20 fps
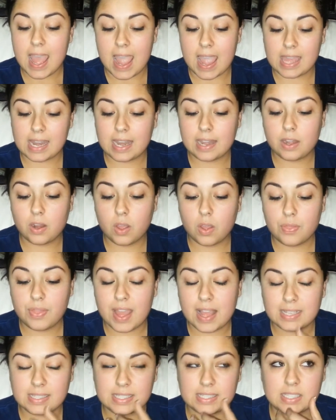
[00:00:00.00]
And I know
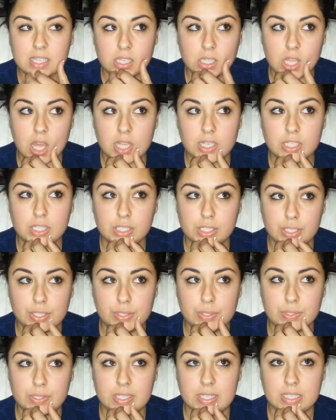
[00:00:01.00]
that is a lot to
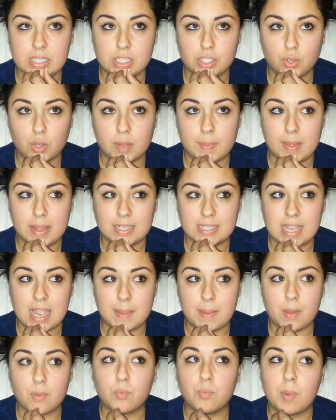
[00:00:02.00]
lose in a short amount of
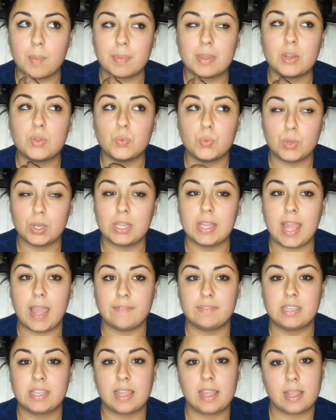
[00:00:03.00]
time. I, I'm going to really
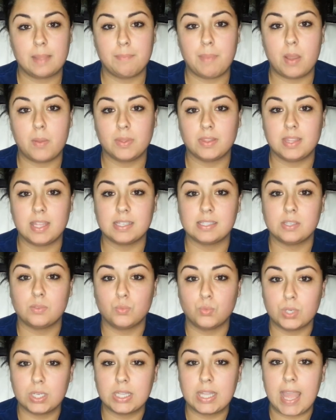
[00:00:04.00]
have to kick butt with this
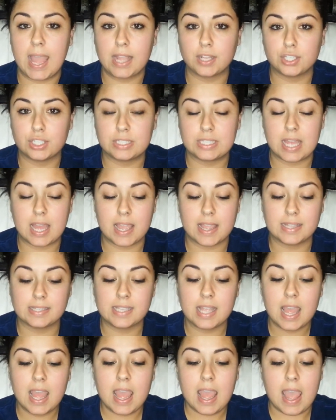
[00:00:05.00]
and really exercise
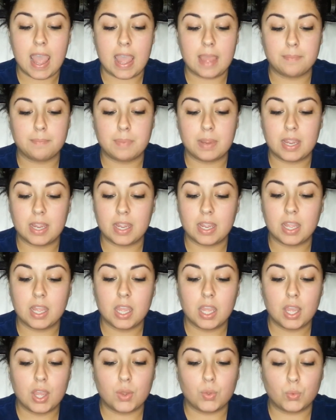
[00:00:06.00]
and be
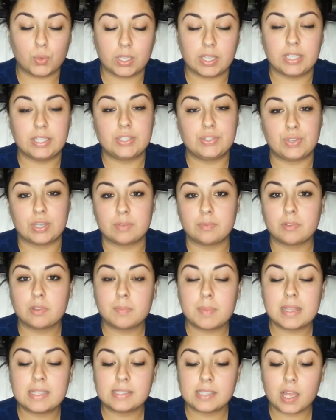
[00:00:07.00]
really strict
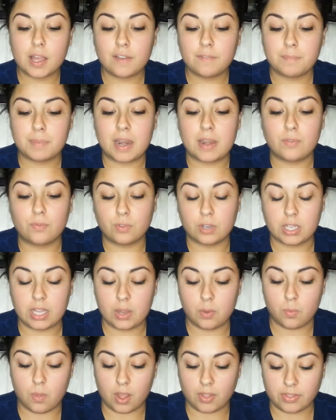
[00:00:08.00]
with myself. But I
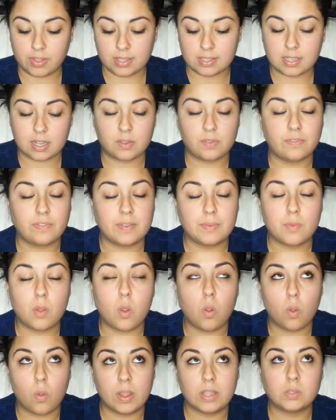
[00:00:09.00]
really want this, and I've been
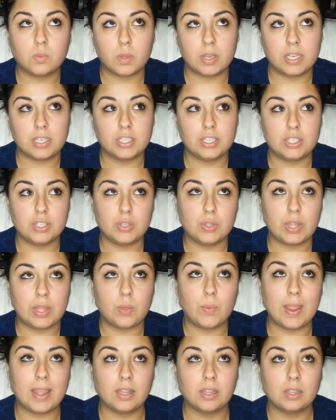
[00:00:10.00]
always wanting to do like
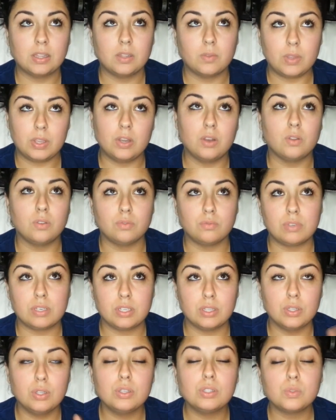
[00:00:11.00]
weight, you know,
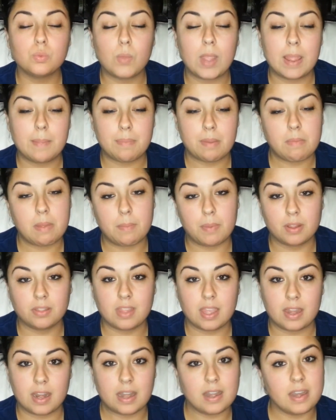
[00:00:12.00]
lose weight by my
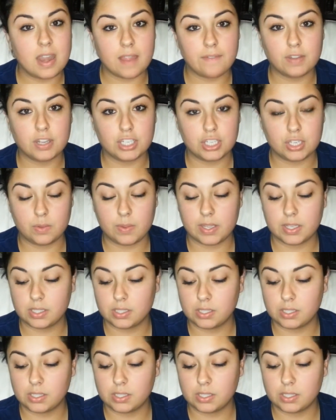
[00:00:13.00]
birthday, and I never do it.